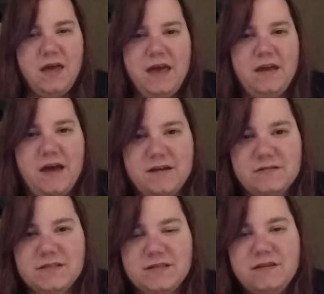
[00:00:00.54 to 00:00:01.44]
Hey
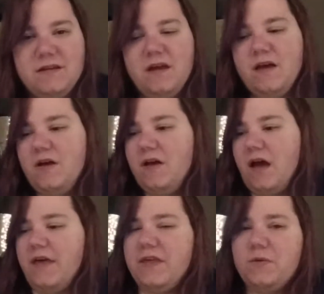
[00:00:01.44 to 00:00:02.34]
guys,
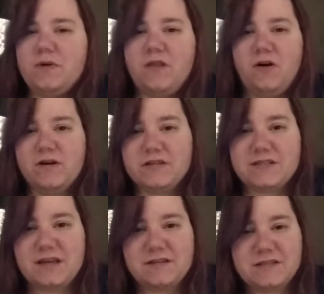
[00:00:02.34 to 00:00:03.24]
I think one of the hardest
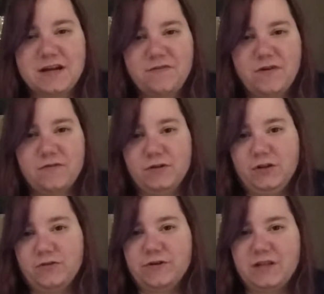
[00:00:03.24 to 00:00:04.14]
things that I've ever
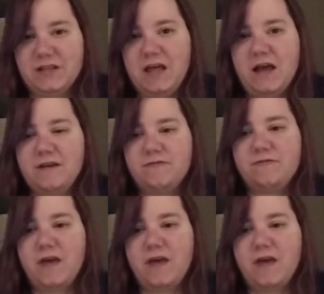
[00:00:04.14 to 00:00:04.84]
learned in life,